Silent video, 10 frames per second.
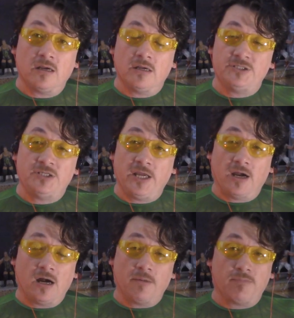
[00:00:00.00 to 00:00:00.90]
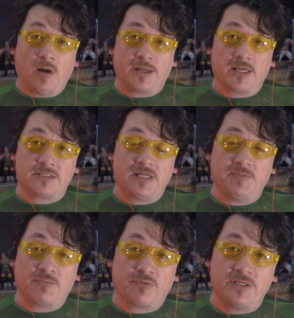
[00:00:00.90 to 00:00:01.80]
I guess
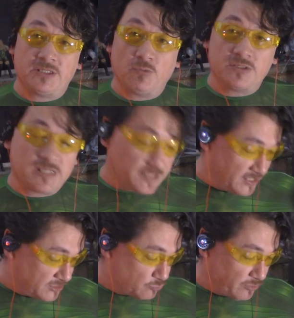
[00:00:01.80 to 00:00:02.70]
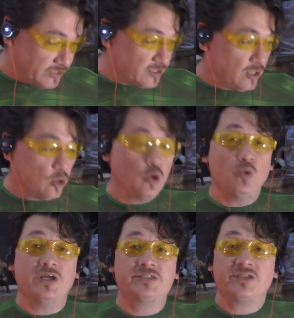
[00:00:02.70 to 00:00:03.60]
Damian Priest, he wants to get things straight.
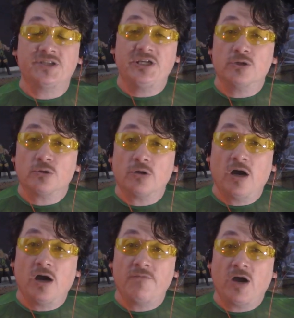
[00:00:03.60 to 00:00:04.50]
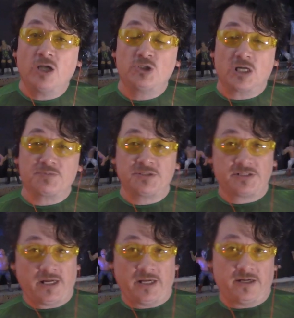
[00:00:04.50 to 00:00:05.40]
Who is the leader of Judgment
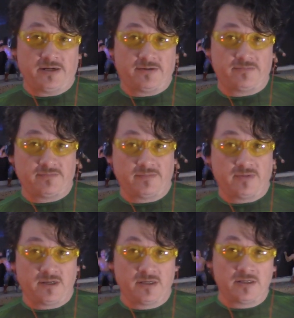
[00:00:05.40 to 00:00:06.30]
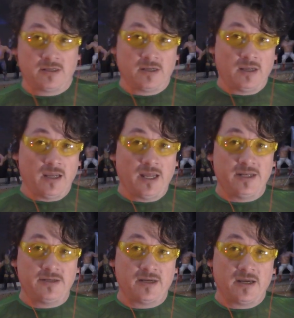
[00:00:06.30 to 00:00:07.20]
Day?
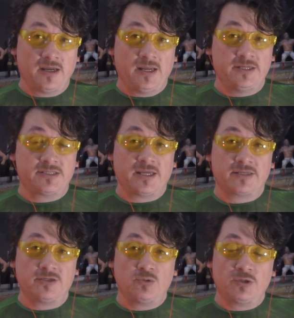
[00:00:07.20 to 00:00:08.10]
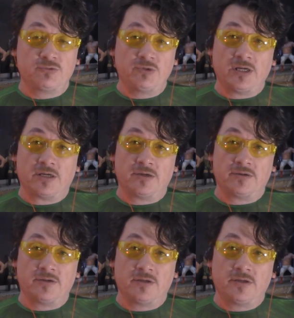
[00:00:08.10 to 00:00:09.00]
And he said, you know what, Rhea?
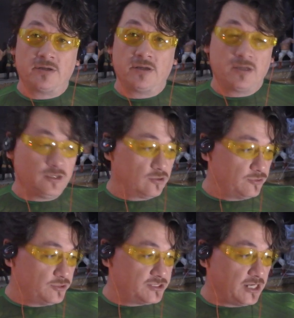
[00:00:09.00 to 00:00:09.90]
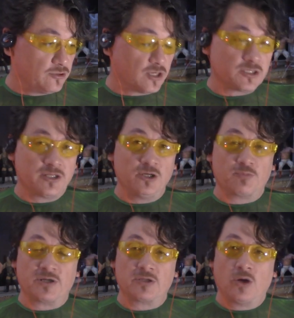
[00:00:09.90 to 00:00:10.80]
You say you're not the leader,
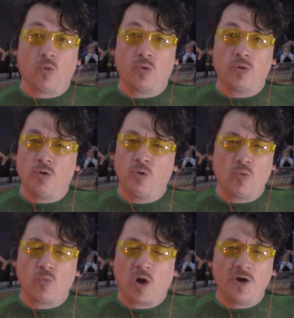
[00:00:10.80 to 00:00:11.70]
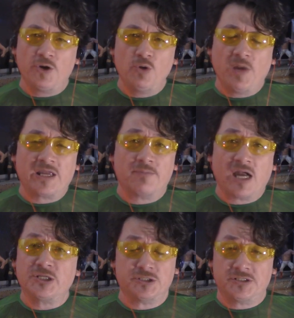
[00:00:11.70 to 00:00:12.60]
but why are you making
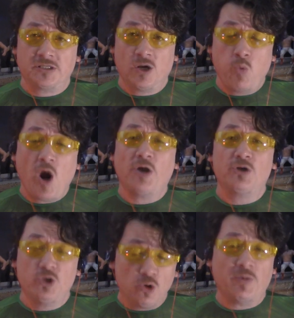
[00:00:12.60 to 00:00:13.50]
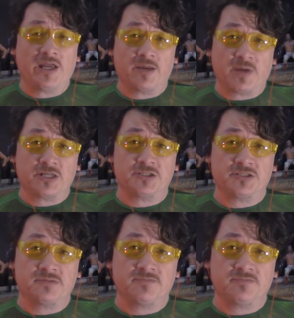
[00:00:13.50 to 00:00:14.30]
matches? Why are you making matches?